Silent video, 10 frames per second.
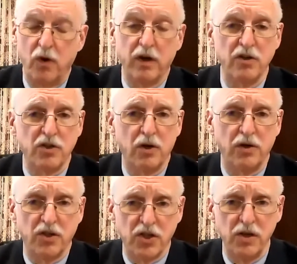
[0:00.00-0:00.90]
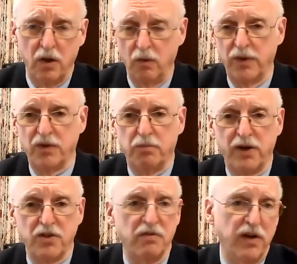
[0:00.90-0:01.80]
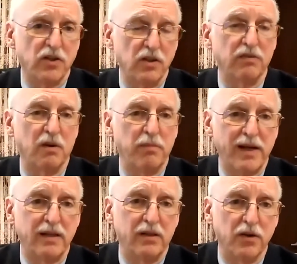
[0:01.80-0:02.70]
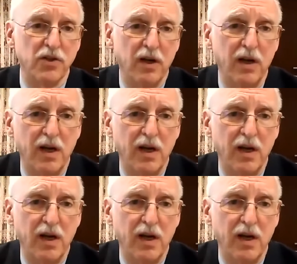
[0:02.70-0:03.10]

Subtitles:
concerned still with the preservation of competitors.